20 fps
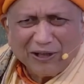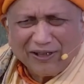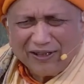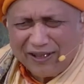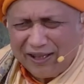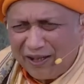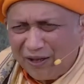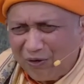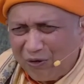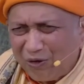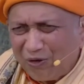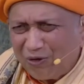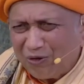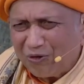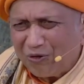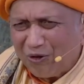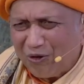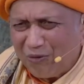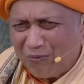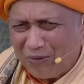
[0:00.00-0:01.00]
i mean they
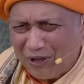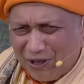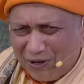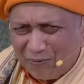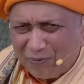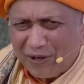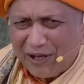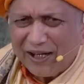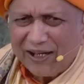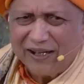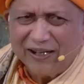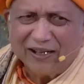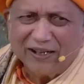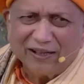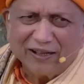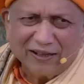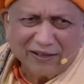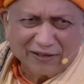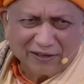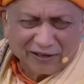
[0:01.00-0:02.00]
don't go much by
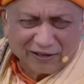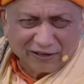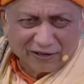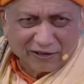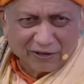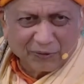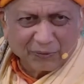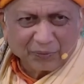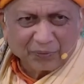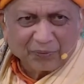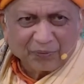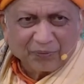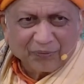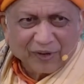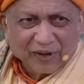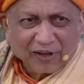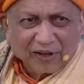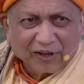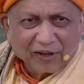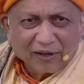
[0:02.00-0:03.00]
intelligence
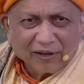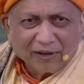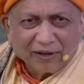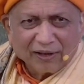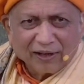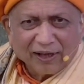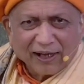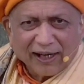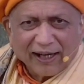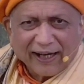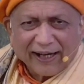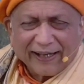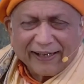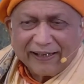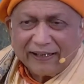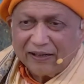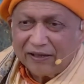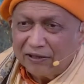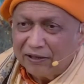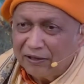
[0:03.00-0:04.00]
mm.
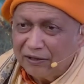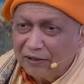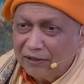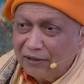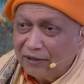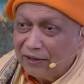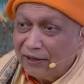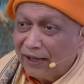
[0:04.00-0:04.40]
and